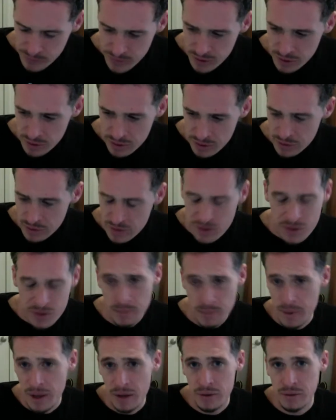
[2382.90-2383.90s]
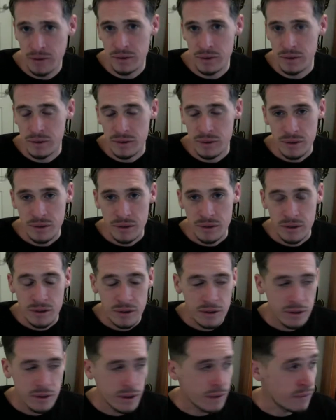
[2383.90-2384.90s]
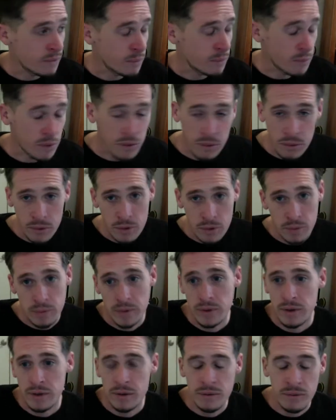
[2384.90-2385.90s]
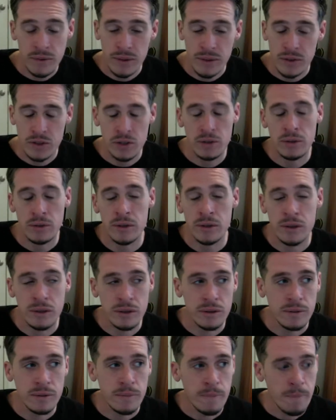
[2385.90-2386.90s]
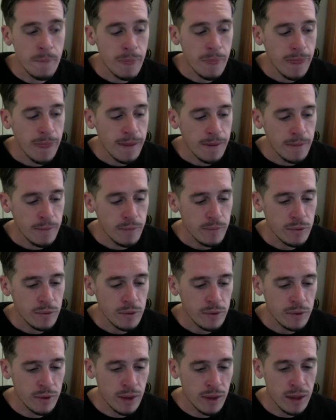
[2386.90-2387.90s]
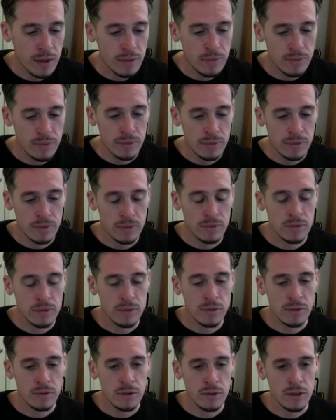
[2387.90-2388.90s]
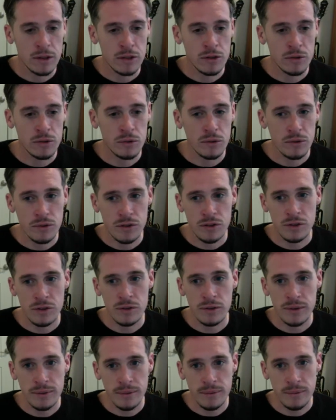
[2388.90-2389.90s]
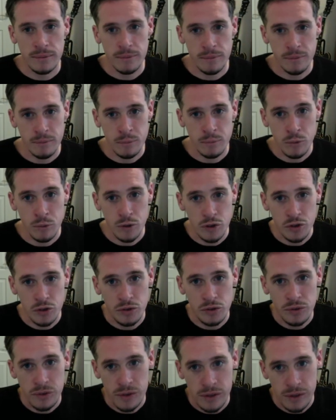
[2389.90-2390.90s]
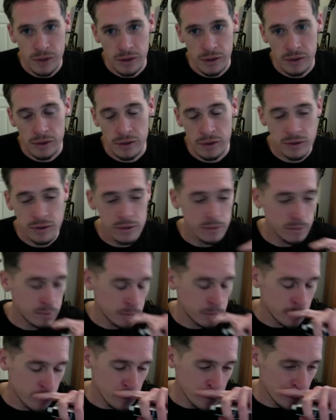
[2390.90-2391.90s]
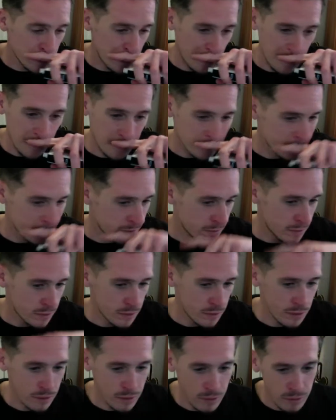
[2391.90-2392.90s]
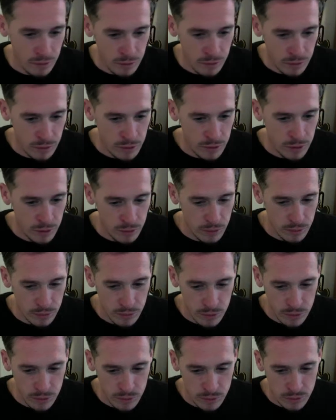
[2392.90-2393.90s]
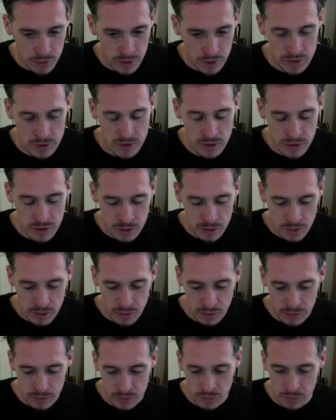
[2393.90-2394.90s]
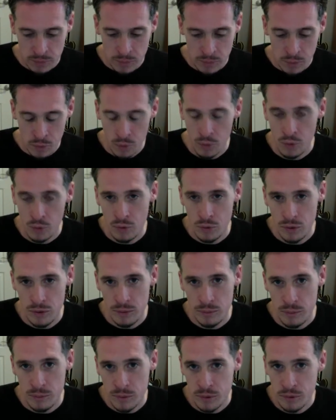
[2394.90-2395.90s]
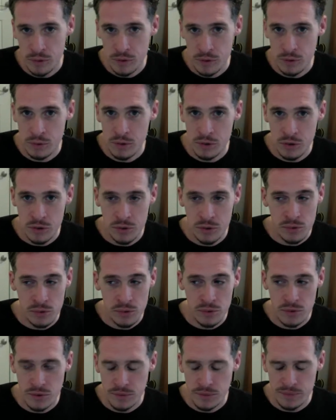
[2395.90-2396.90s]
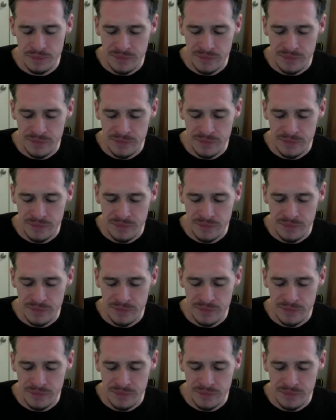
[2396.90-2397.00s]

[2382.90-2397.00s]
it doesn't matter. Have the window open. Eventually, that is all just moisture in the air, and it will, you'll next thing you have mold and mildew issues, and